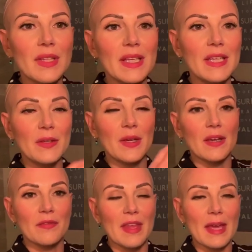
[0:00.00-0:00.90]
Here you
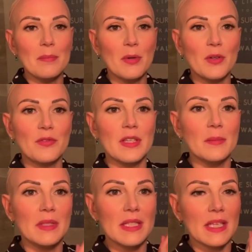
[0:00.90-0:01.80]
have that
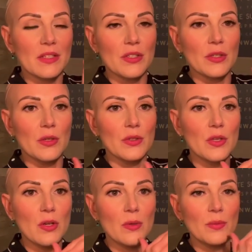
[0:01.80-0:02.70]
monofilament section on
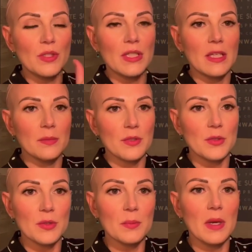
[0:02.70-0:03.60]
top, which enables you
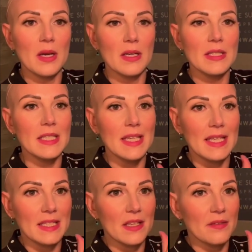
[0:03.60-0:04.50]
to part in
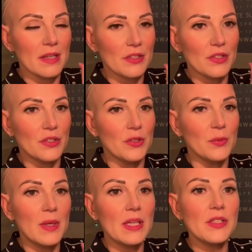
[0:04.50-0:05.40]
any direction you
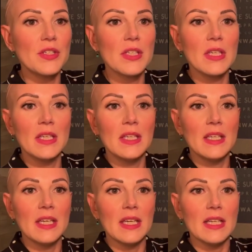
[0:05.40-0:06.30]
wish,
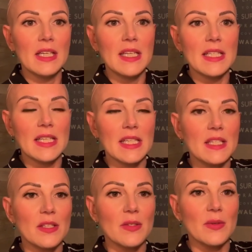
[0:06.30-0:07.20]
leading
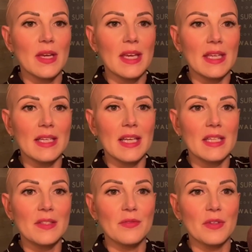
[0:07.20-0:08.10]
into a
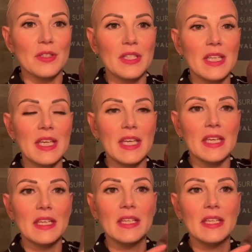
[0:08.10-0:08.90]
lace front here.